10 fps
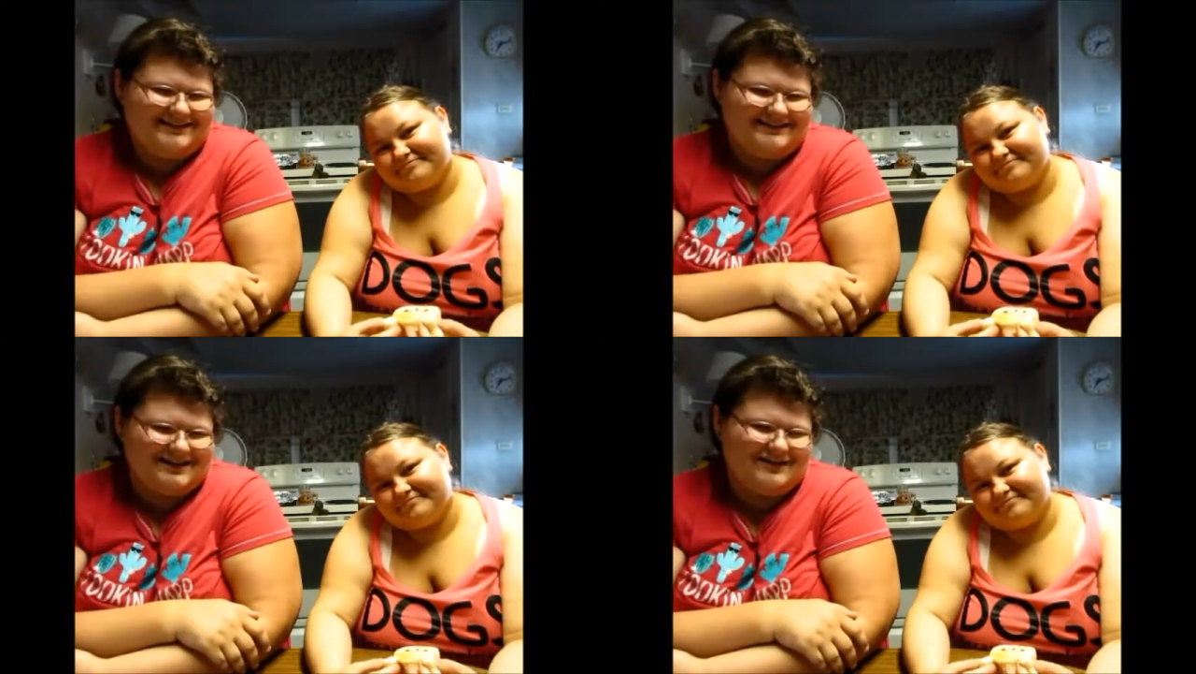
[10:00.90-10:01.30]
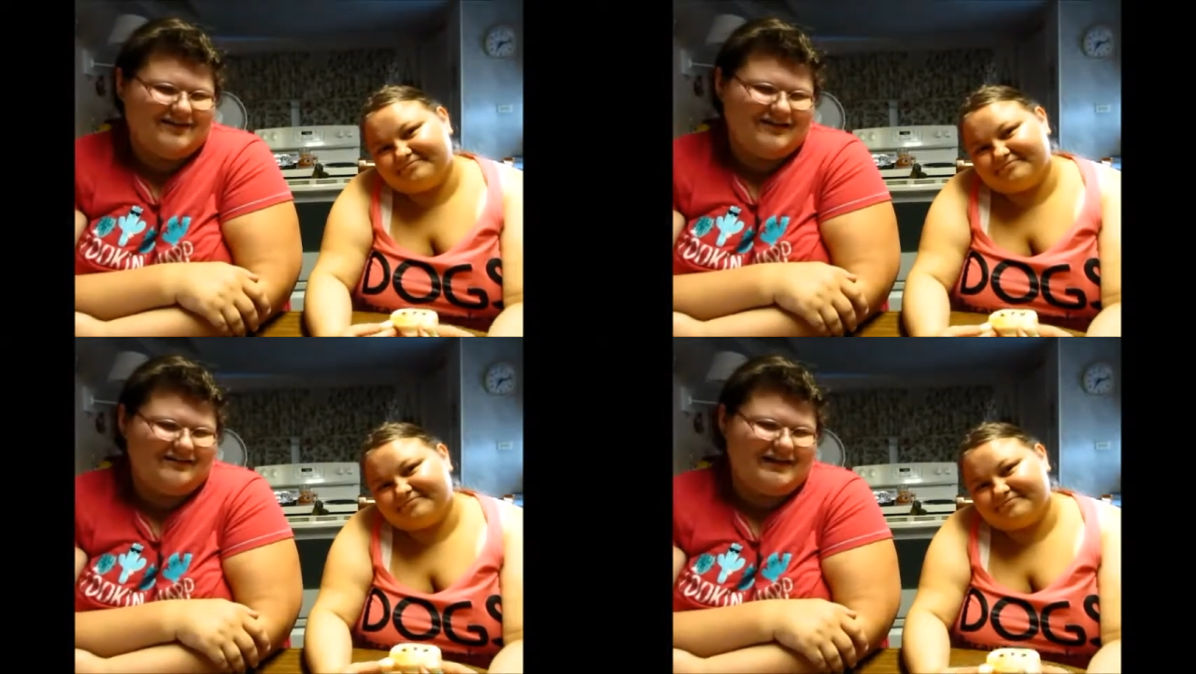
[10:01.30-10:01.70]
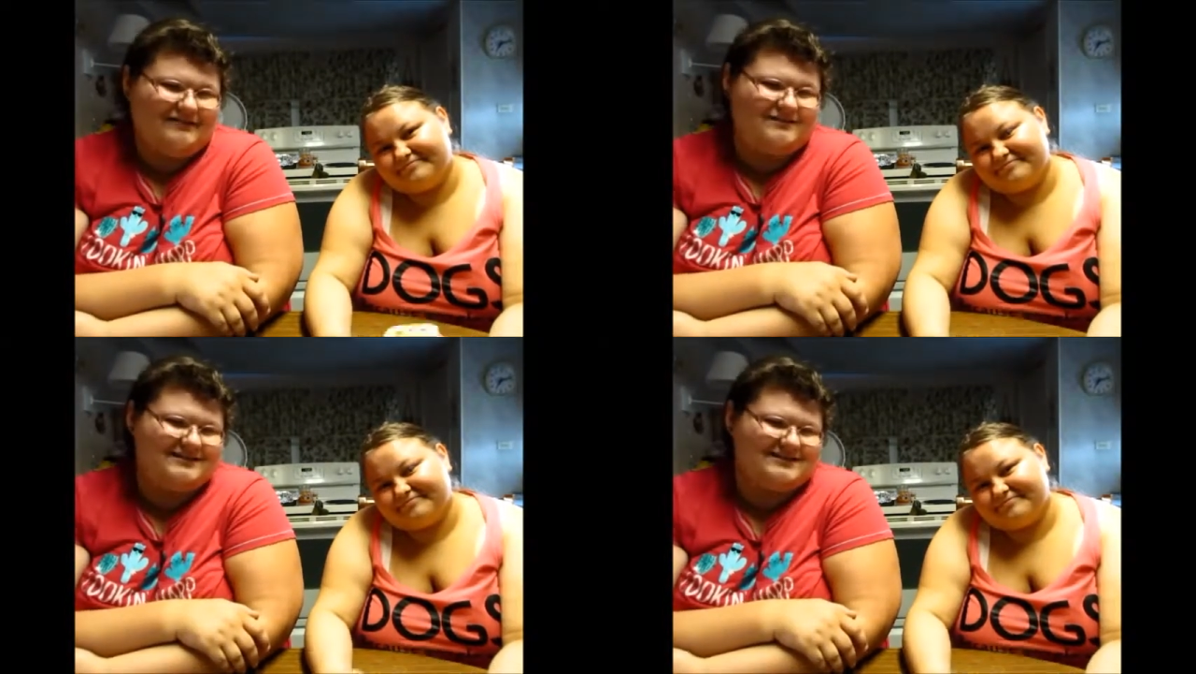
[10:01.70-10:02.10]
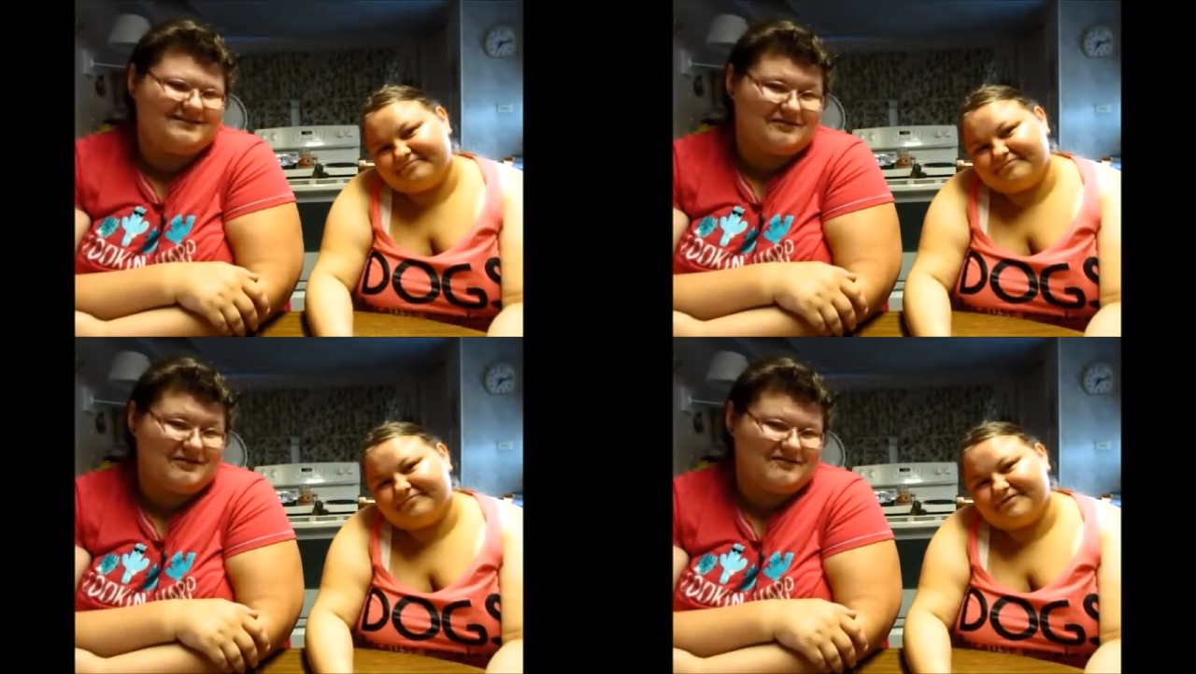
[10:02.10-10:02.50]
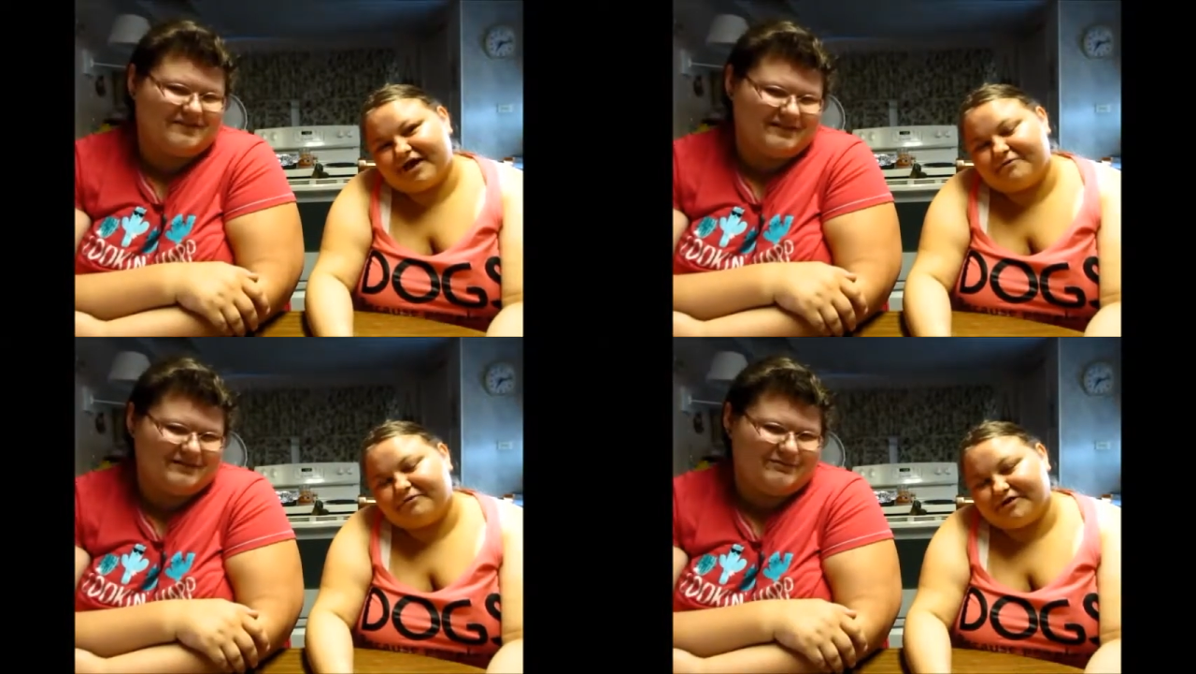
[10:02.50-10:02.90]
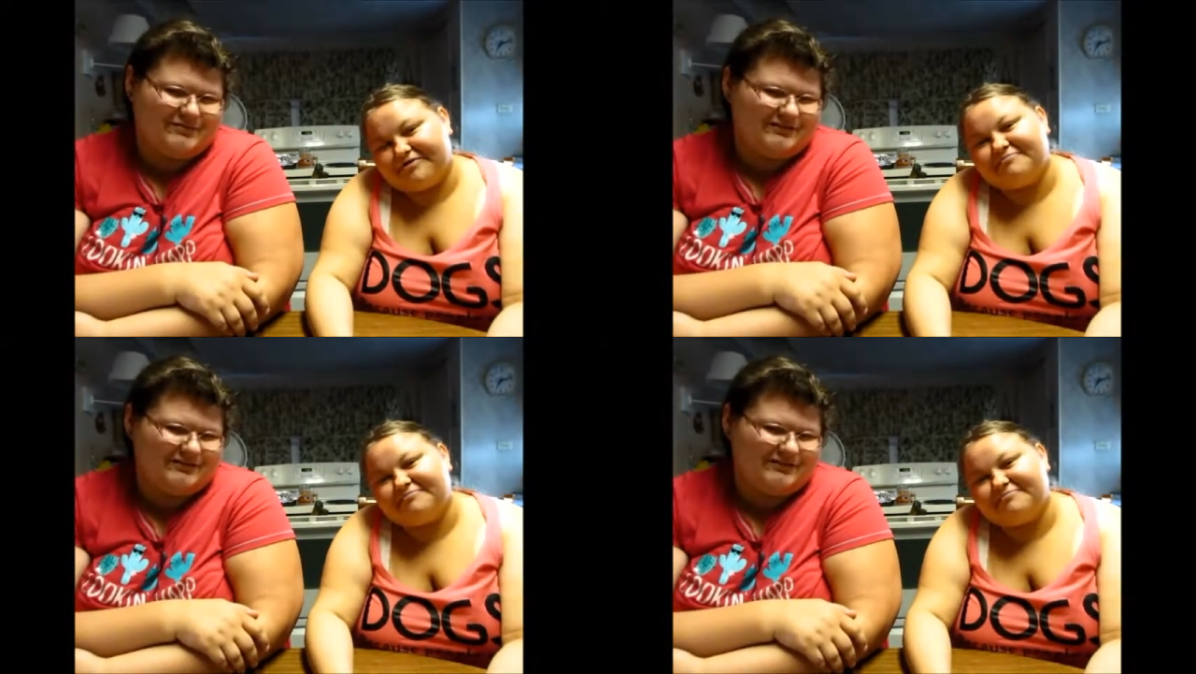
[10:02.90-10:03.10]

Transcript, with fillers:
Speaker 1: So that was the refillable. I wanted